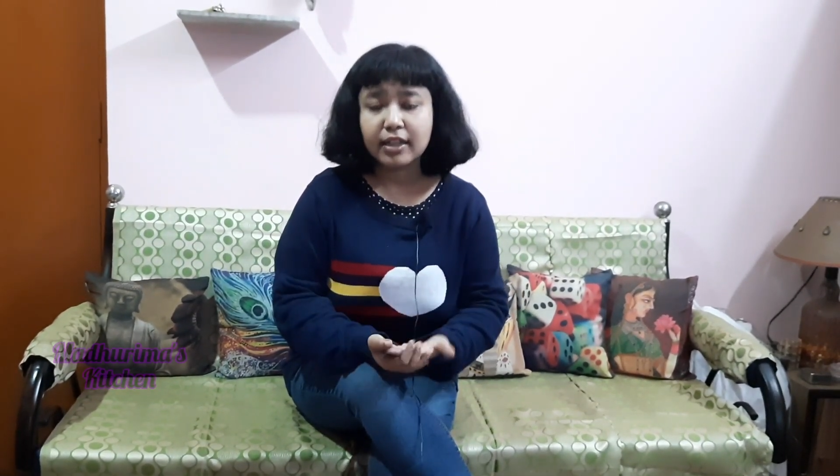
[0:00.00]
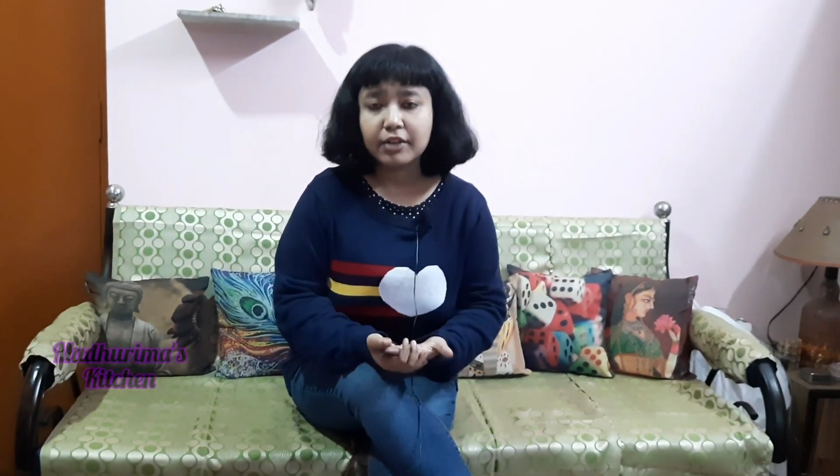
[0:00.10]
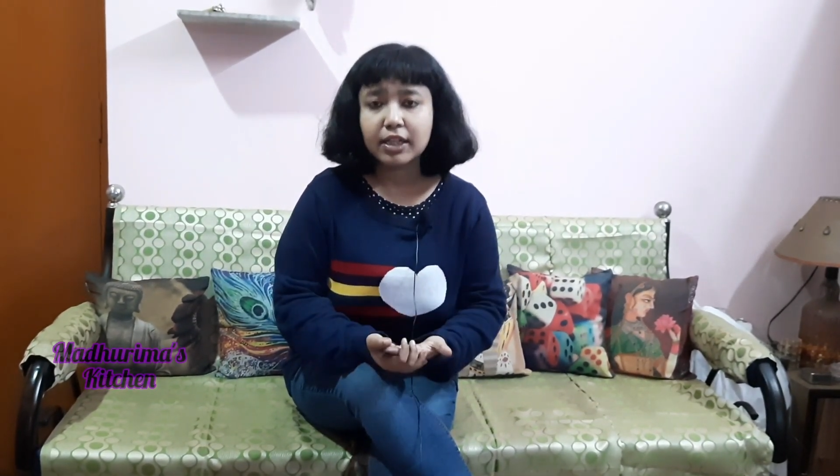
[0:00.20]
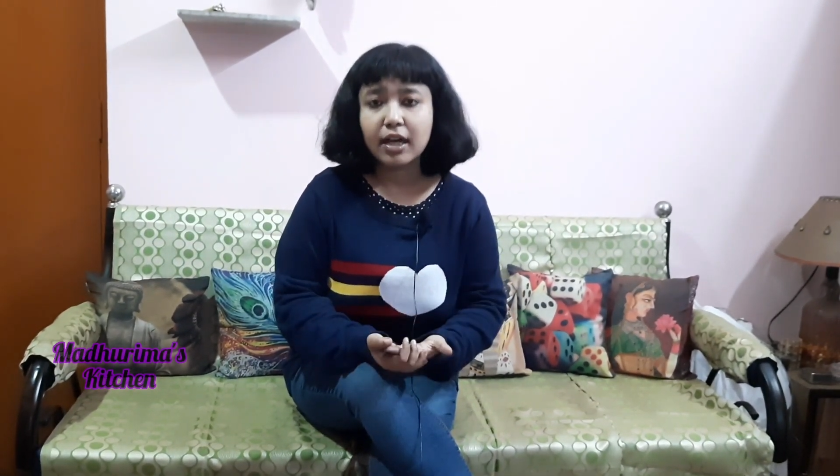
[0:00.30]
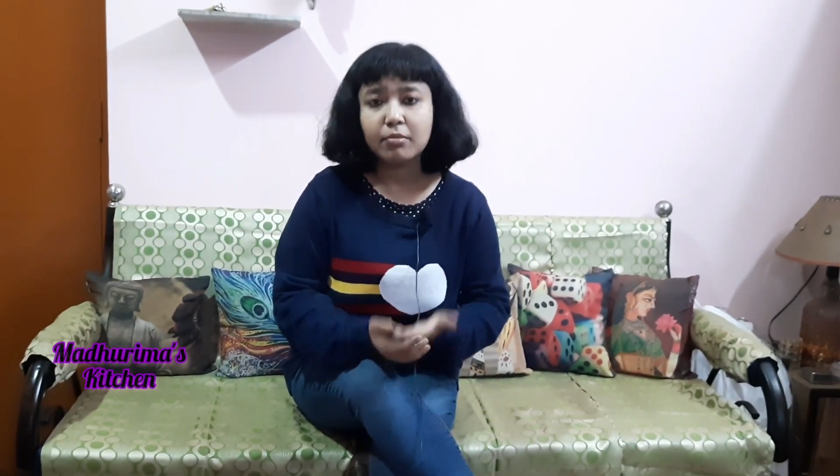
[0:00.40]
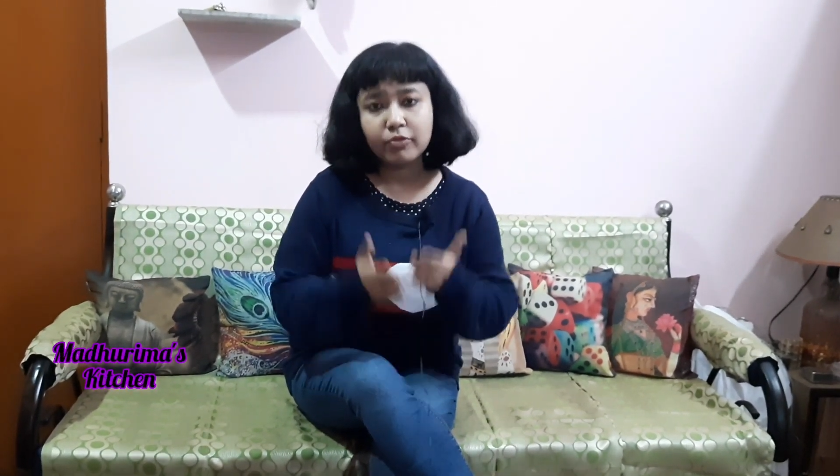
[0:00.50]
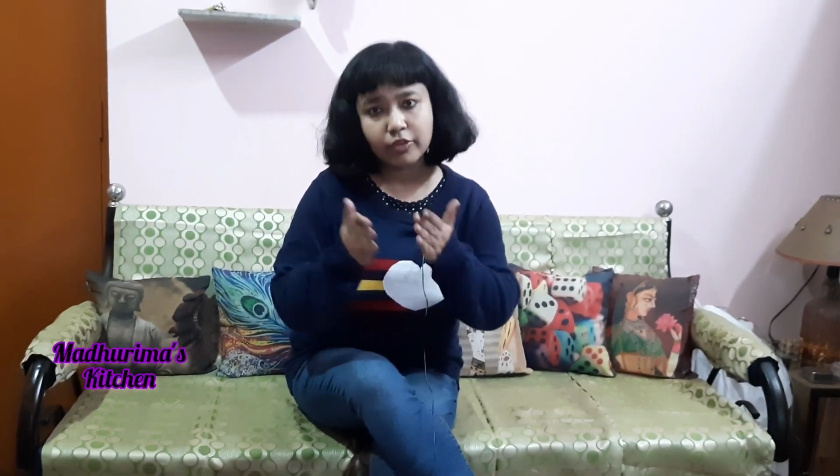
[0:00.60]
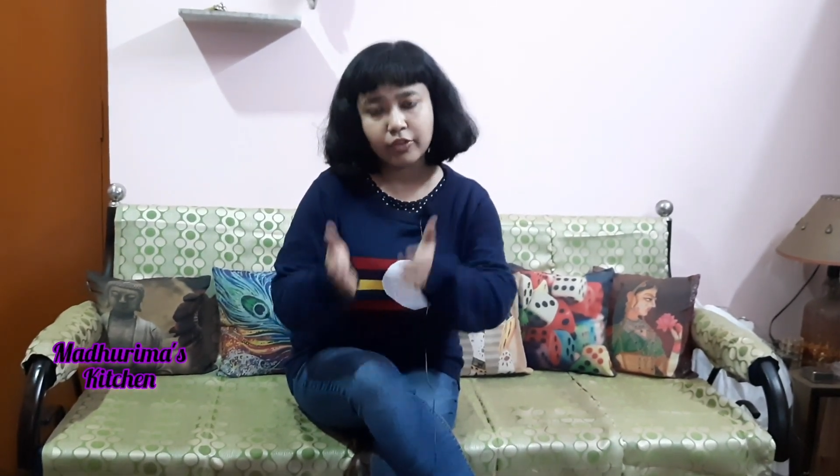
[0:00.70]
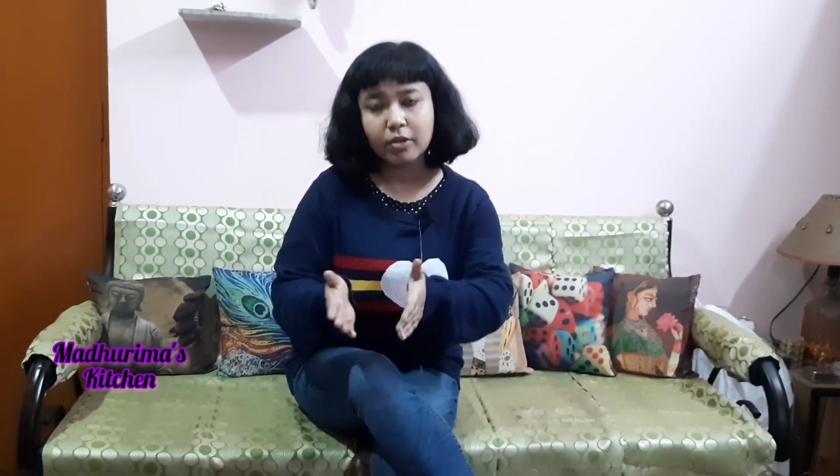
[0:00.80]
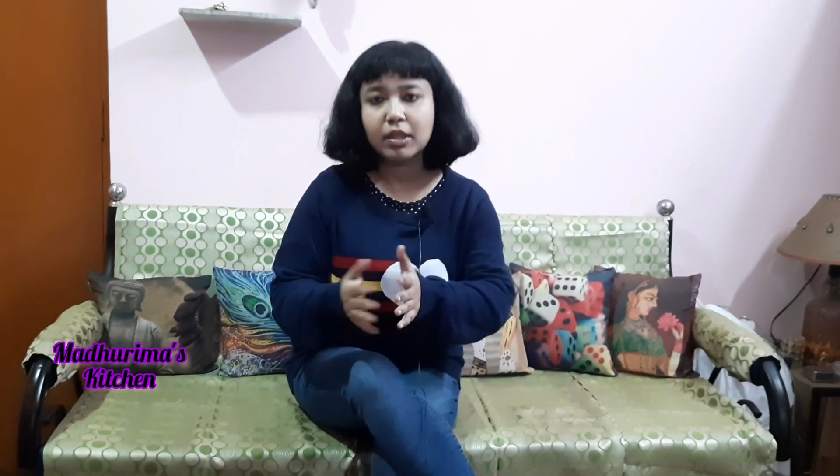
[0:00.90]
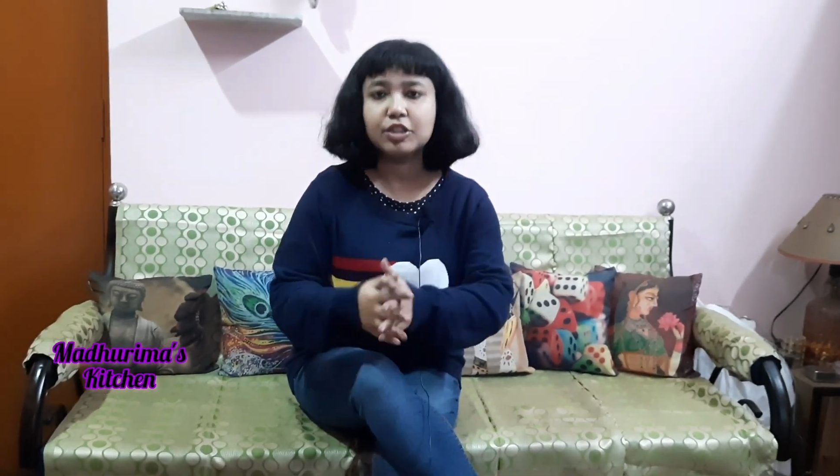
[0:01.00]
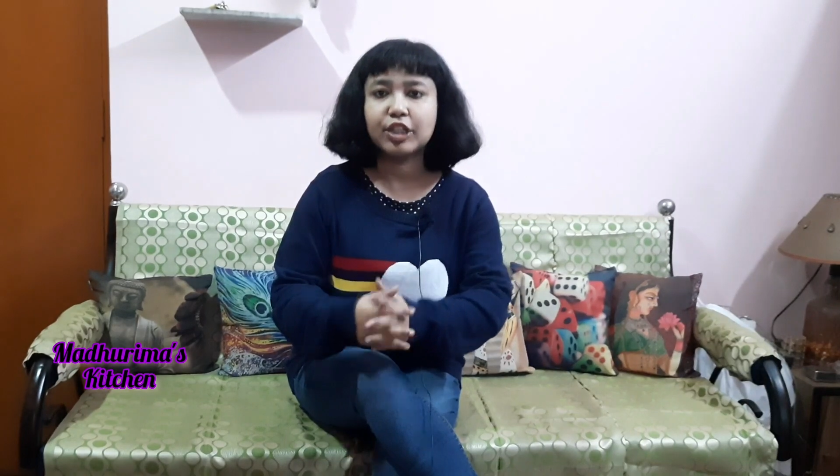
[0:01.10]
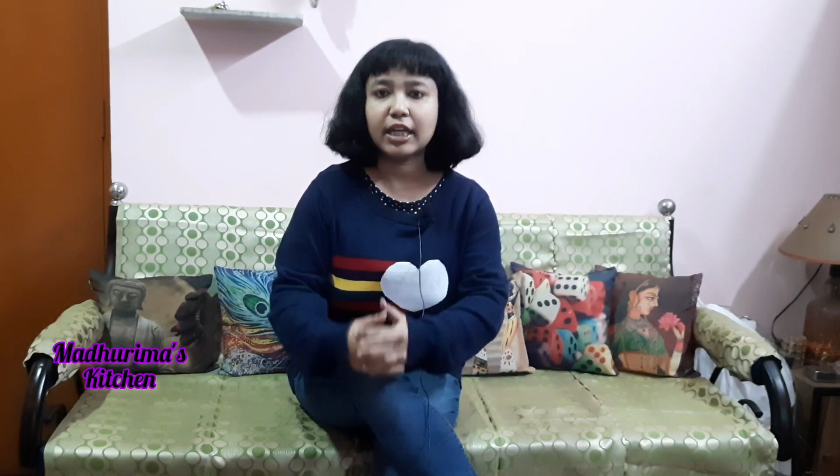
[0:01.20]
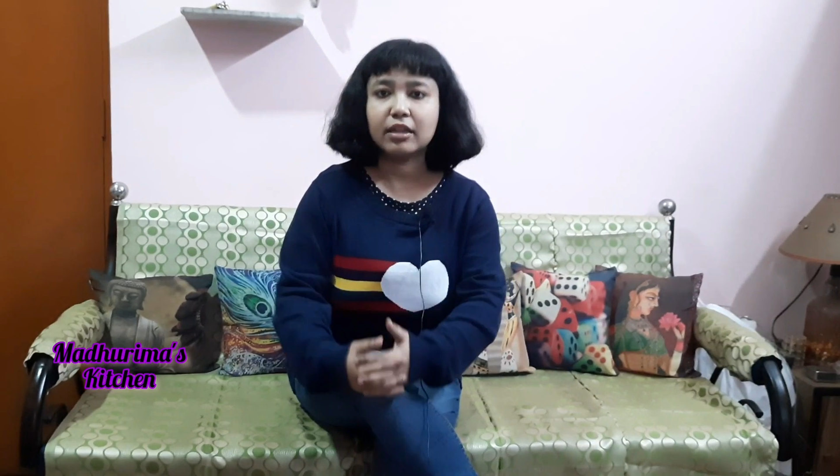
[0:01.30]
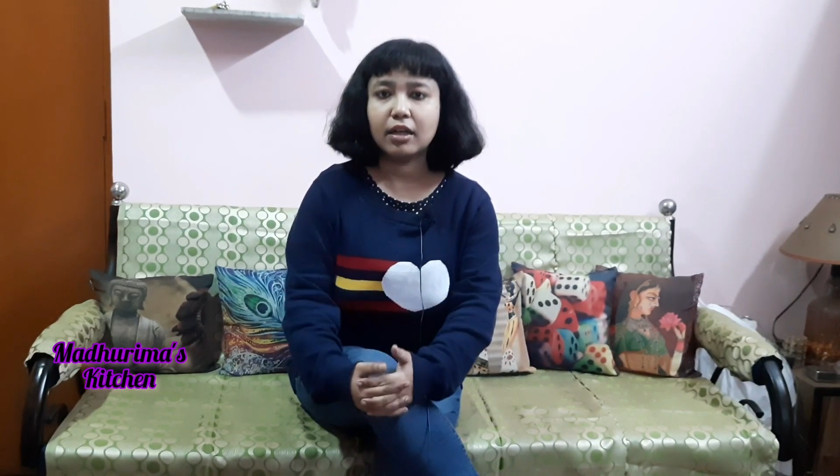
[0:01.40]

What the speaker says: that will come from the chicken